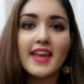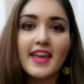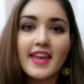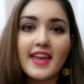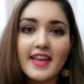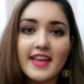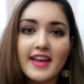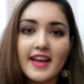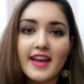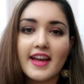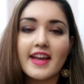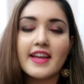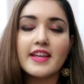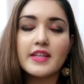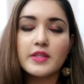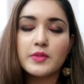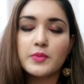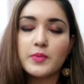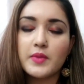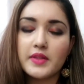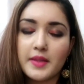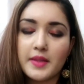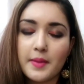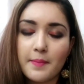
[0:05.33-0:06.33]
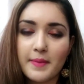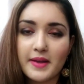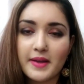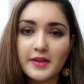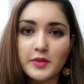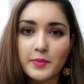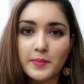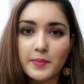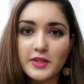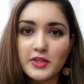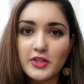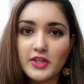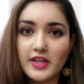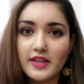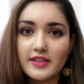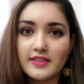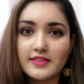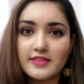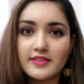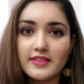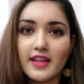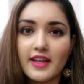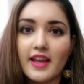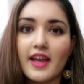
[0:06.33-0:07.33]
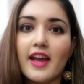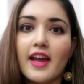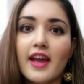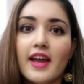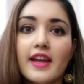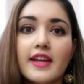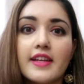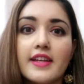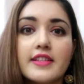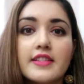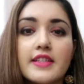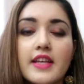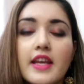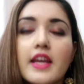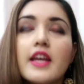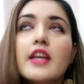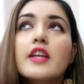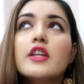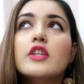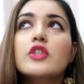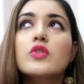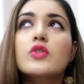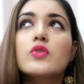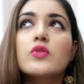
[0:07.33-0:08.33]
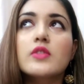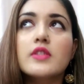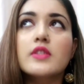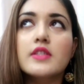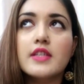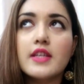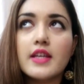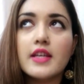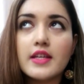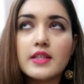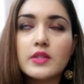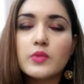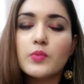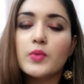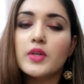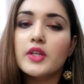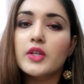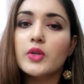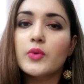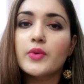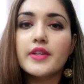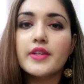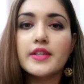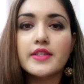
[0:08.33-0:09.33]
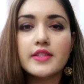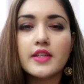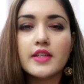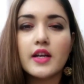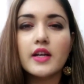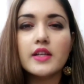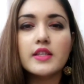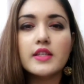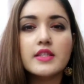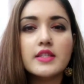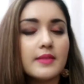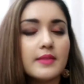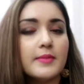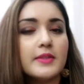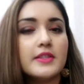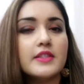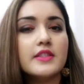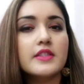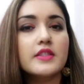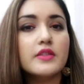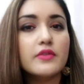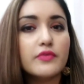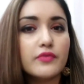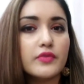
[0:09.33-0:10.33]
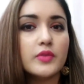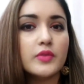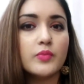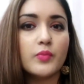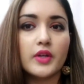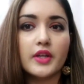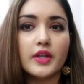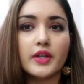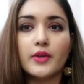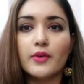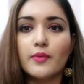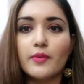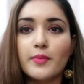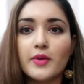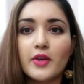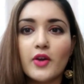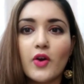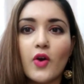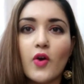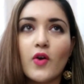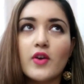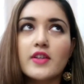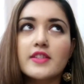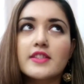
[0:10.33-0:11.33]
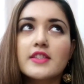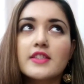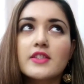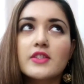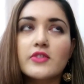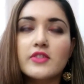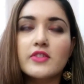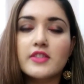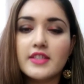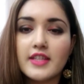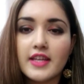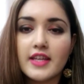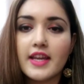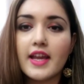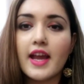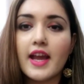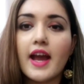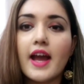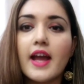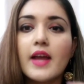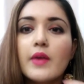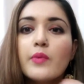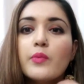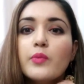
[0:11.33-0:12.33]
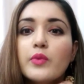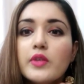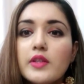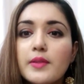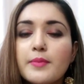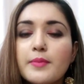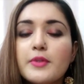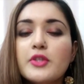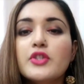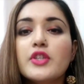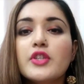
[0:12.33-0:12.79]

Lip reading: Hey guys, welcome back to my channel, and today's video is a little bit different video because today I will be